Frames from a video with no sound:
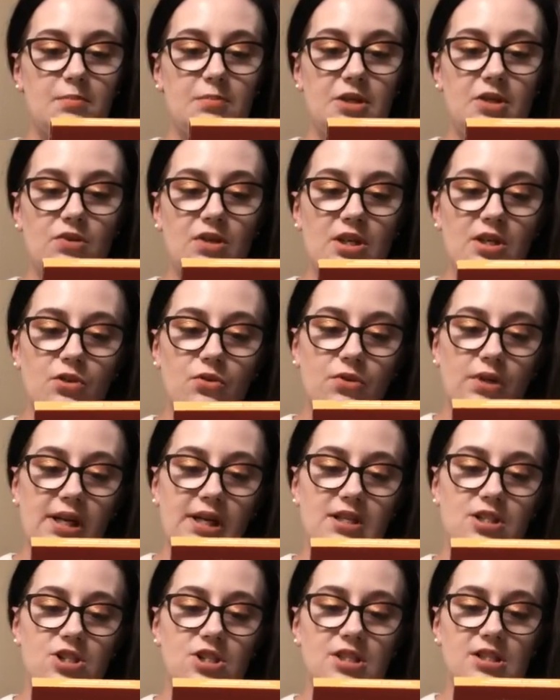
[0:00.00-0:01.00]
Beauty
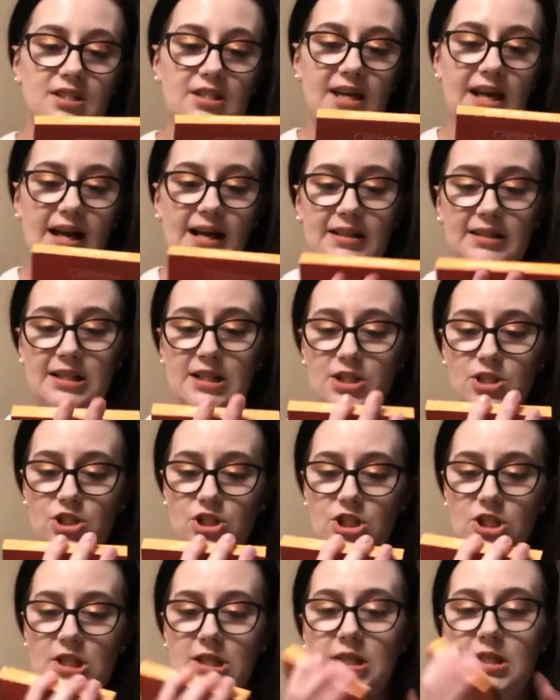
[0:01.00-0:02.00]
Creations Cali
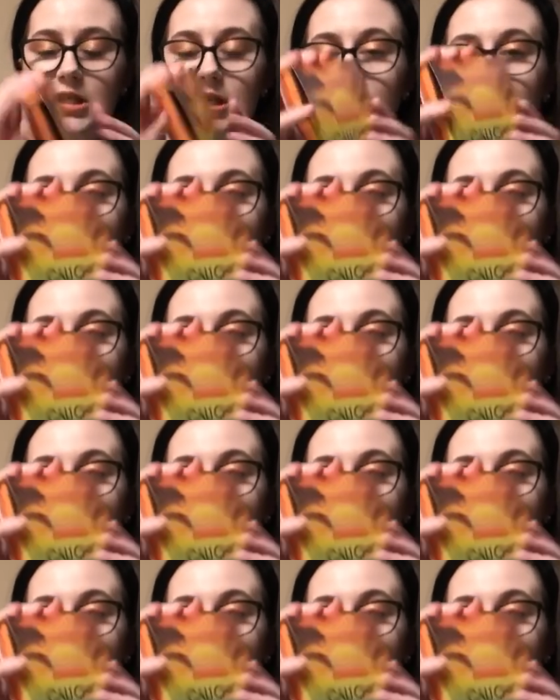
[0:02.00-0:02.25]
Chic